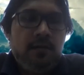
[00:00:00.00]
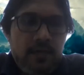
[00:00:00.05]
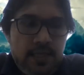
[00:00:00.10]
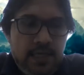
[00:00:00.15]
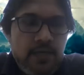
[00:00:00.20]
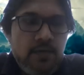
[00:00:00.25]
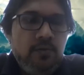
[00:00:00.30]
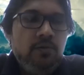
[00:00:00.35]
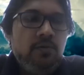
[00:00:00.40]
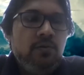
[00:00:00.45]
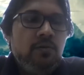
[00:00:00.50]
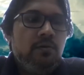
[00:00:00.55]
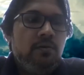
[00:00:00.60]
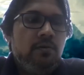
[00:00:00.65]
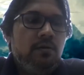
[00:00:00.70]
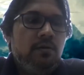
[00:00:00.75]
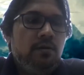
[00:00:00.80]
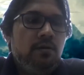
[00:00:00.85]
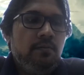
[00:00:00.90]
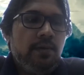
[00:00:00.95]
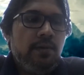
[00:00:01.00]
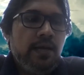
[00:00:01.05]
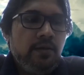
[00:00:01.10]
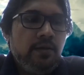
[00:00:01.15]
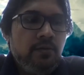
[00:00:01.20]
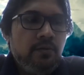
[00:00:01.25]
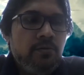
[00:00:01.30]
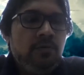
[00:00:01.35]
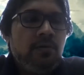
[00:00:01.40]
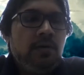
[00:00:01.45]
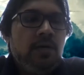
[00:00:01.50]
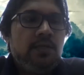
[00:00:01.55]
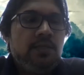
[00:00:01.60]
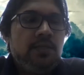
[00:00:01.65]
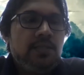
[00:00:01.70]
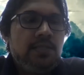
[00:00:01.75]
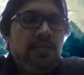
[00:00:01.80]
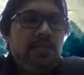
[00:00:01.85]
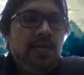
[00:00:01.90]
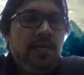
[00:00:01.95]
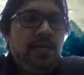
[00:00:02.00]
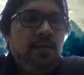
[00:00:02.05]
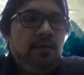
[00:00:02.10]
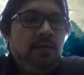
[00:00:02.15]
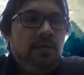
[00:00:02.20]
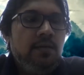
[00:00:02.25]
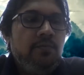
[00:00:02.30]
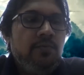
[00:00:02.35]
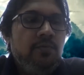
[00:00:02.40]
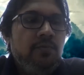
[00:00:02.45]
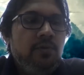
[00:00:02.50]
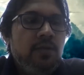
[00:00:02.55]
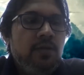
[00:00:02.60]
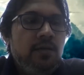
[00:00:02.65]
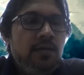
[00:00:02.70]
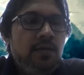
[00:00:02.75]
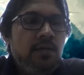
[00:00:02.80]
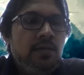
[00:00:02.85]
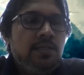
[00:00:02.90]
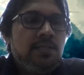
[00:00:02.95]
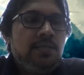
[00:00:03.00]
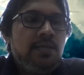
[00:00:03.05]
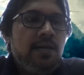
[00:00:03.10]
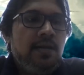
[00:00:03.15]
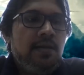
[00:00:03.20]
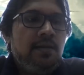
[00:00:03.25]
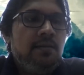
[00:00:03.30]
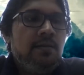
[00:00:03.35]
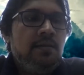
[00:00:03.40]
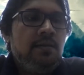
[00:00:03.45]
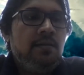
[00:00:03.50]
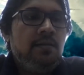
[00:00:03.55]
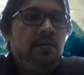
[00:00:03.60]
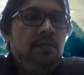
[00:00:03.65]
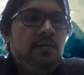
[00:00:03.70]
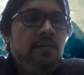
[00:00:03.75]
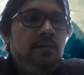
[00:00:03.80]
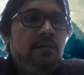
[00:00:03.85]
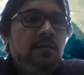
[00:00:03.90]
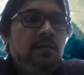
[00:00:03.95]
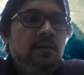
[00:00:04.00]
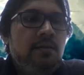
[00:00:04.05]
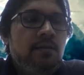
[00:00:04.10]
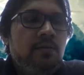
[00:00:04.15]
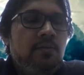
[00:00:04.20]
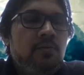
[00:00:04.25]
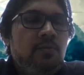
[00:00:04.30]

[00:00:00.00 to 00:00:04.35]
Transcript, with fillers: tell you, uh, mind you, understand if you learn a standard uh, in a